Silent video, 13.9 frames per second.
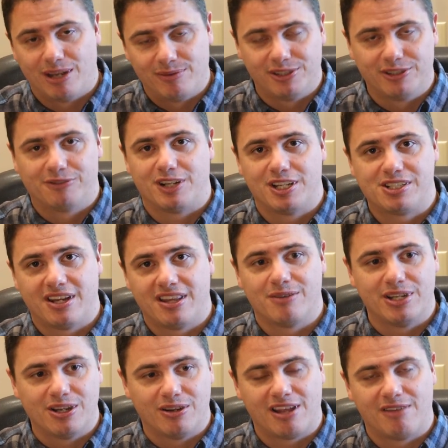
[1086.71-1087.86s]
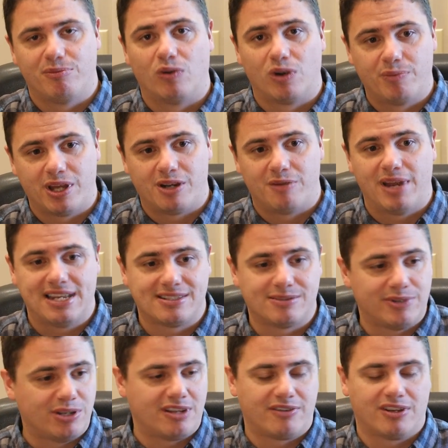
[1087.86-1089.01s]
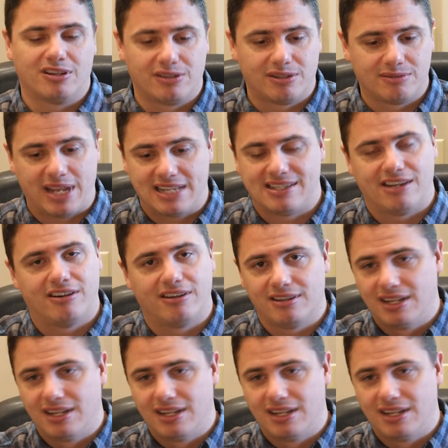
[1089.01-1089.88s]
I'm a little frustrated that we don't have more better masks and we don't have a mask standard.